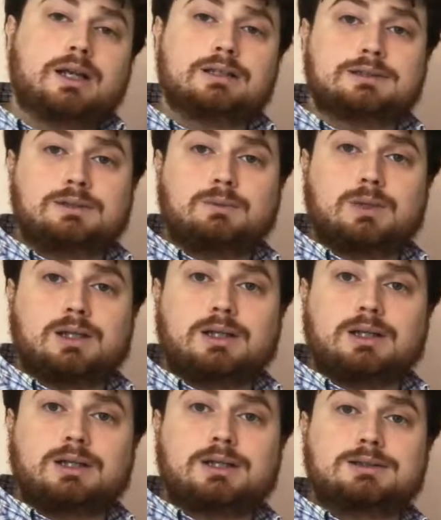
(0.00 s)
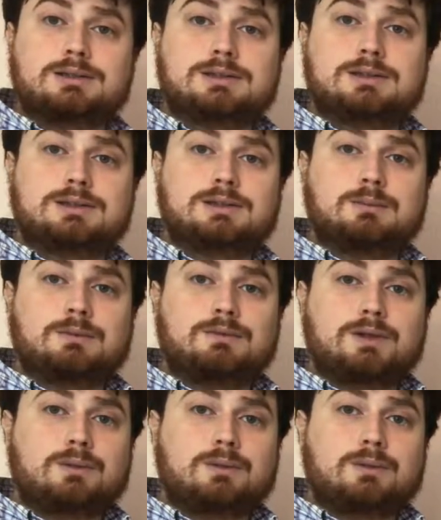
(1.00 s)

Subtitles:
And so what I get is a system of